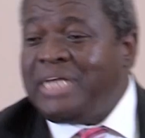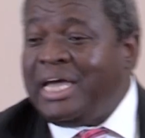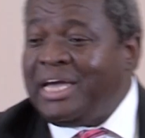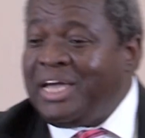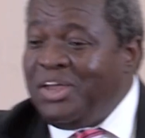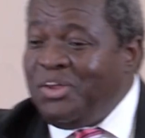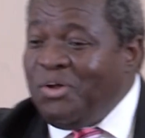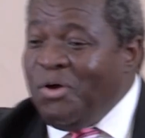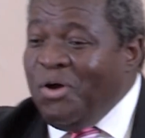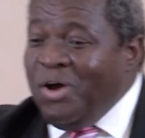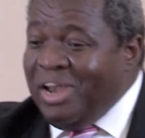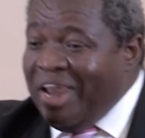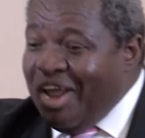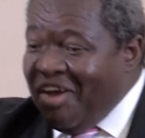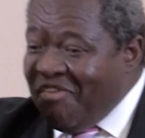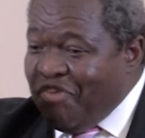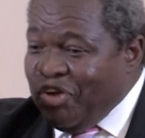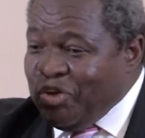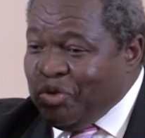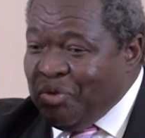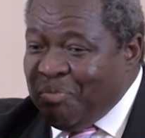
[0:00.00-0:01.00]
I can only
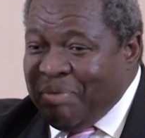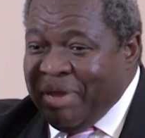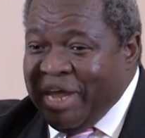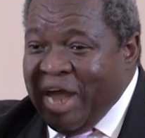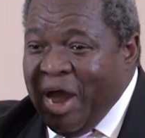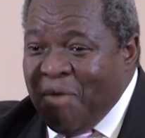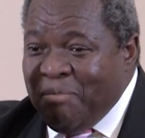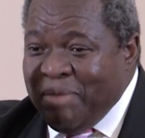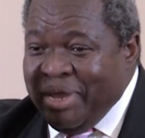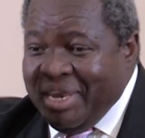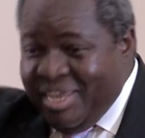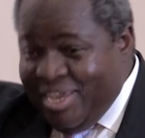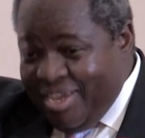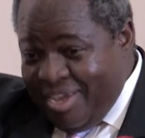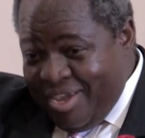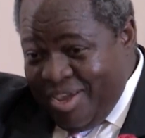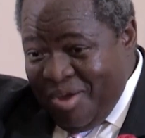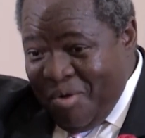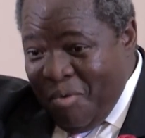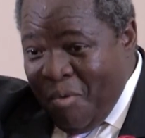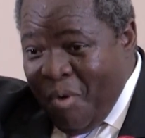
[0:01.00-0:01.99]
afford to pay how many?
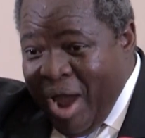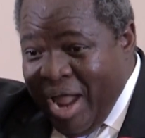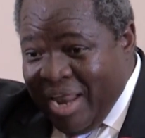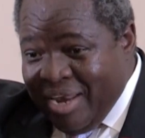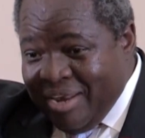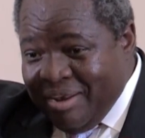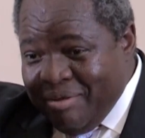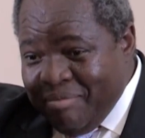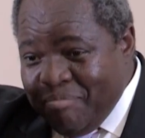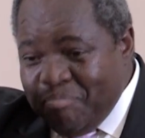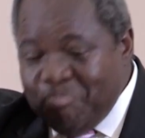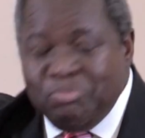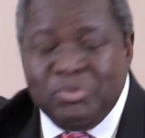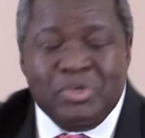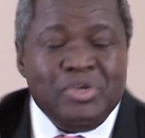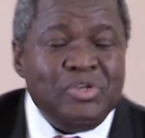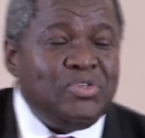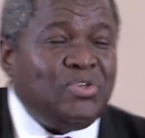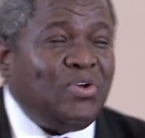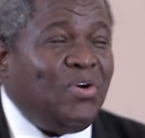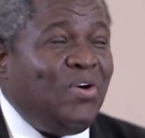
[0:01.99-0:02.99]

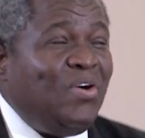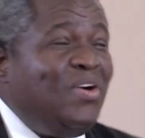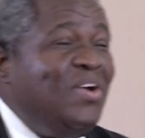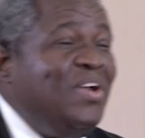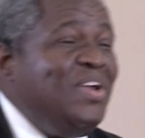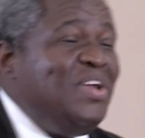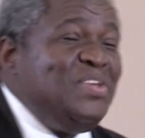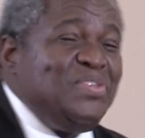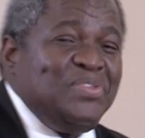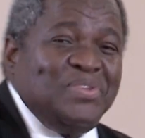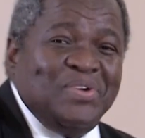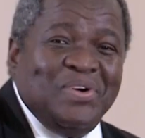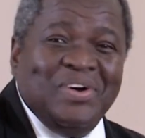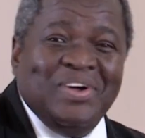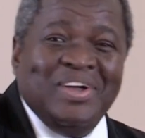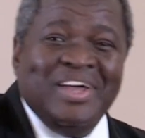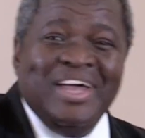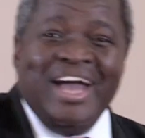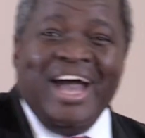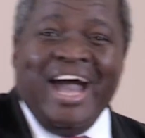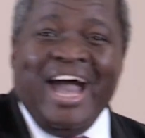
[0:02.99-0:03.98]
1. So
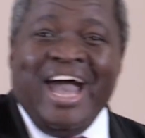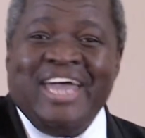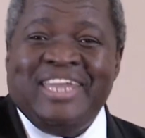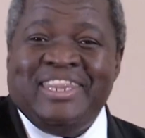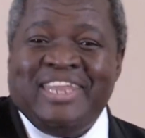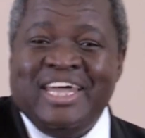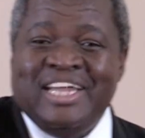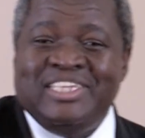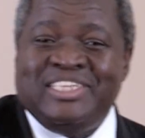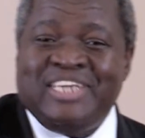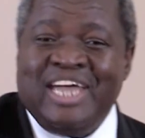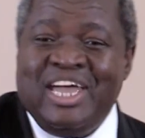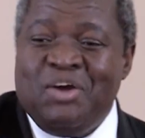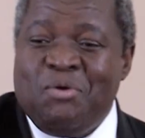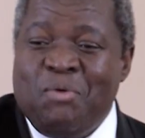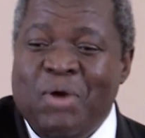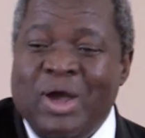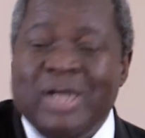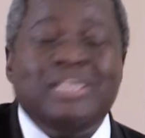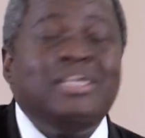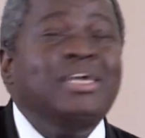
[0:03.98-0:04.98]
I then take
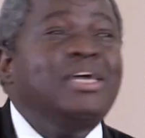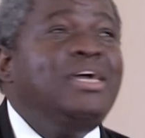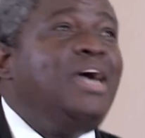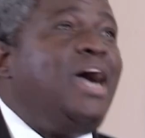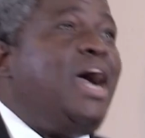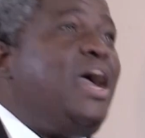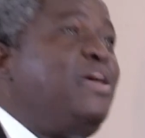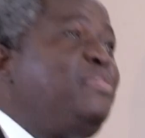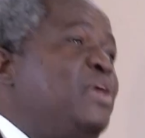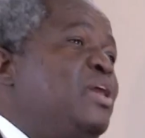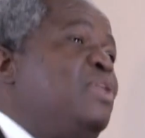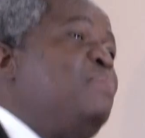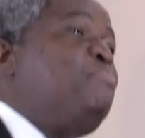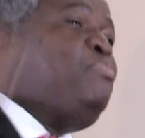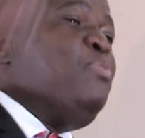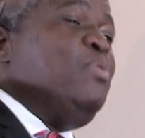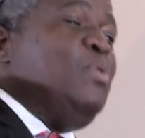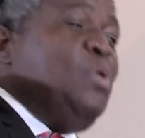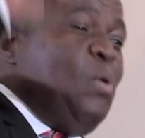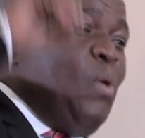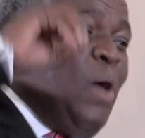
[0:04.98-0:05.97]
what? I then
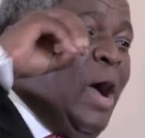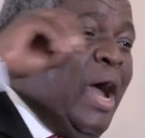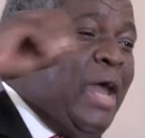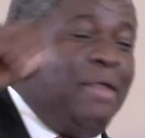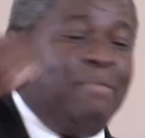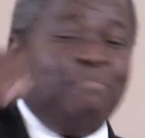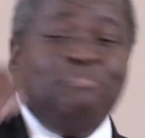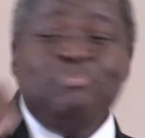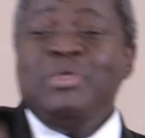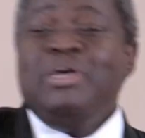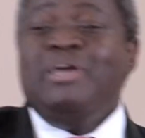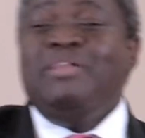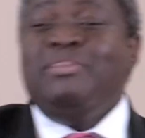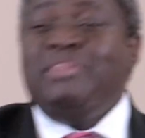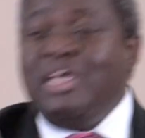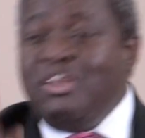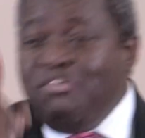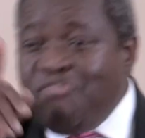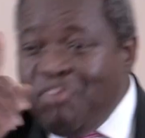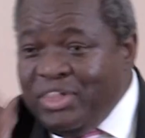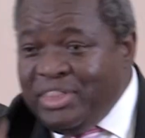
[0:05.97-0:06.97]
pull 1.
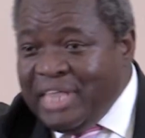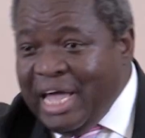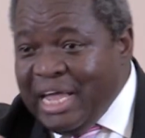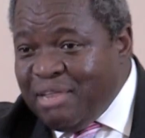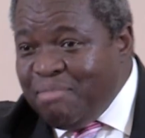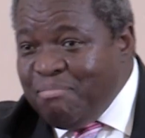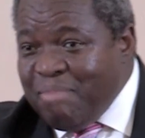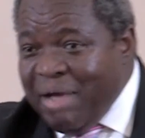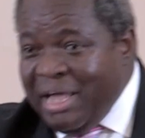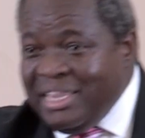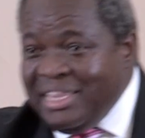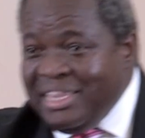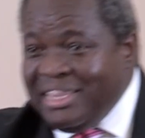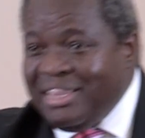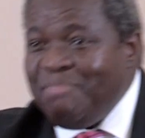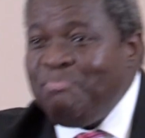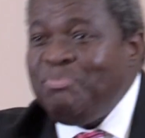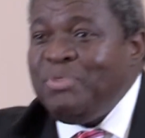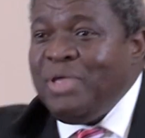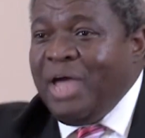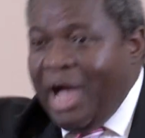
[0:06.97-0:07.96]
Then for that
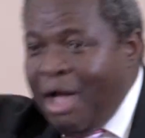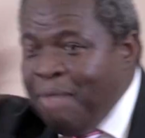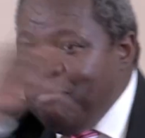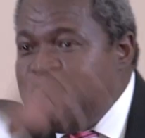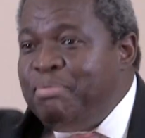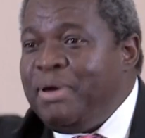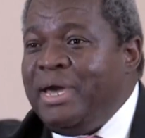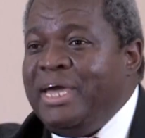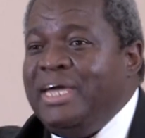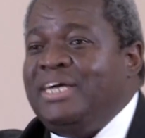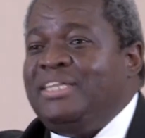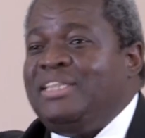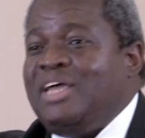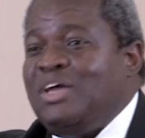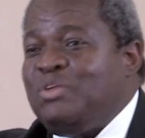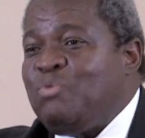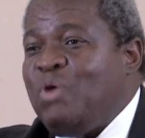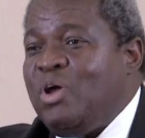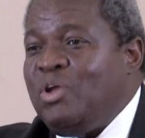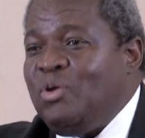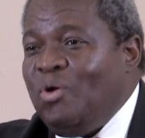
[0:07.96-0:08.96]
month, I'm paying
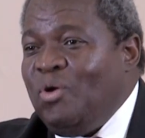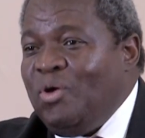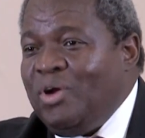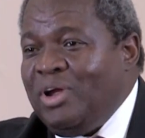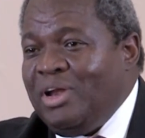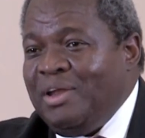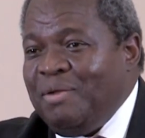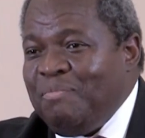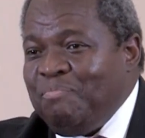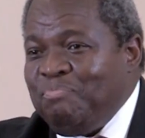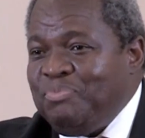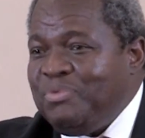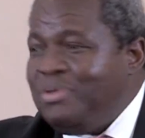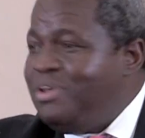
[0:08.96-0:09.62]
that one only.